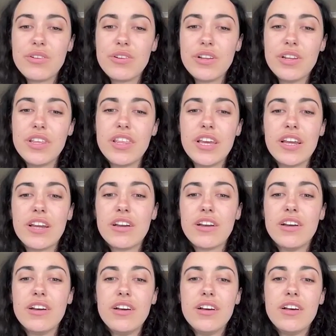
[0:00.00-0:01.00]
And I think
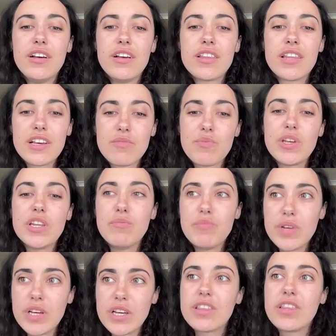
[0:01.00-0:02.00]
that's been a
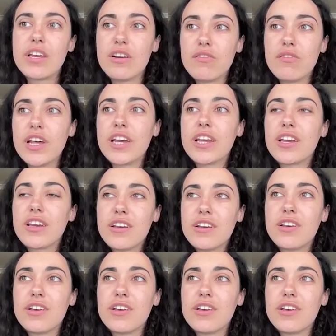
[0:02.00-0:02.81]
big thing of like,